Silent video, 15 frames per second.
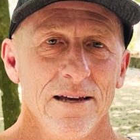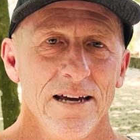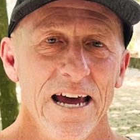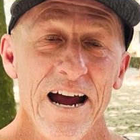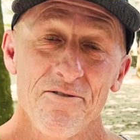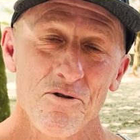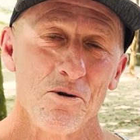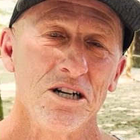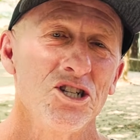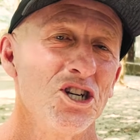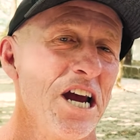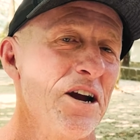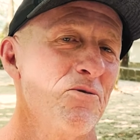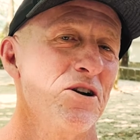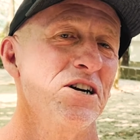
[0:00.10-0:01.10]
Hey everyone,
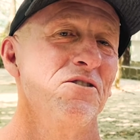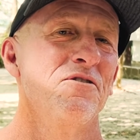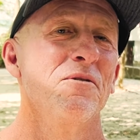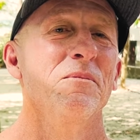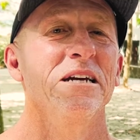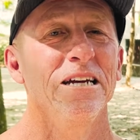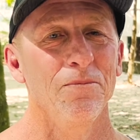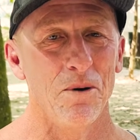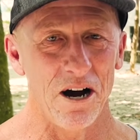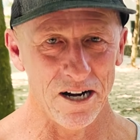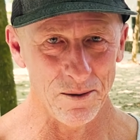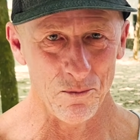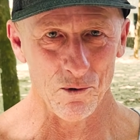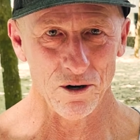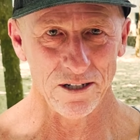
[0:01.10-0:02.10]
Jay Reale from
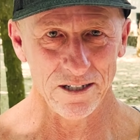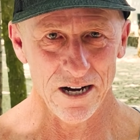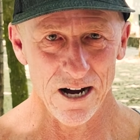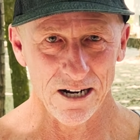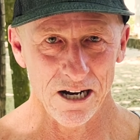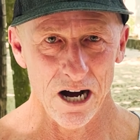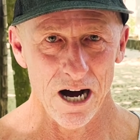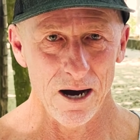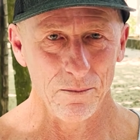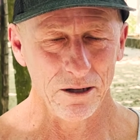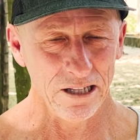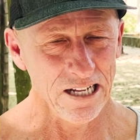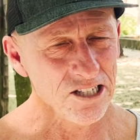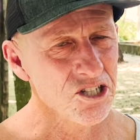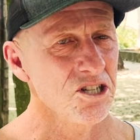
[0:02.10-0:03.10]
bodyboarding.com,
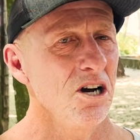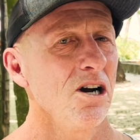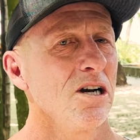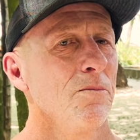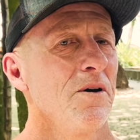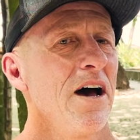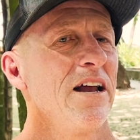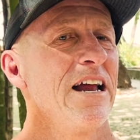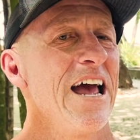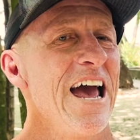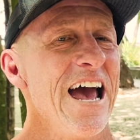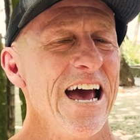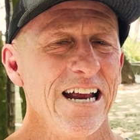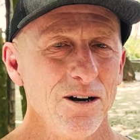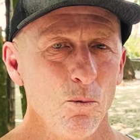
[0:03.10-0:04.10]
and let's talk about
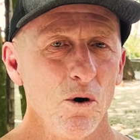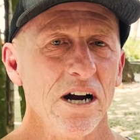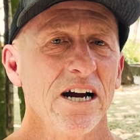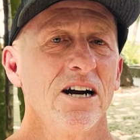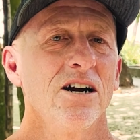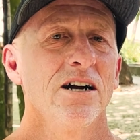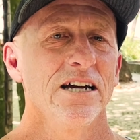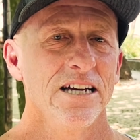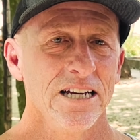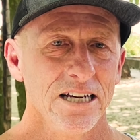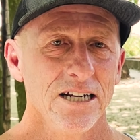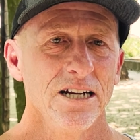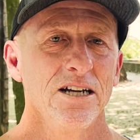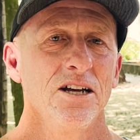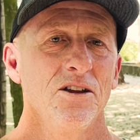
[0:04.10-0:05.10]
headwear
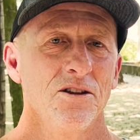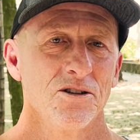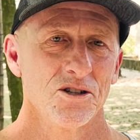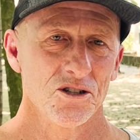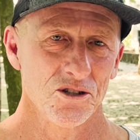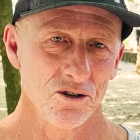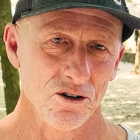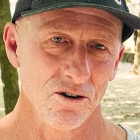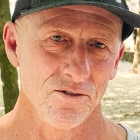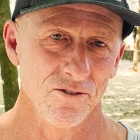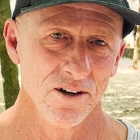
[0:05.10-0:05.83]
in the surf.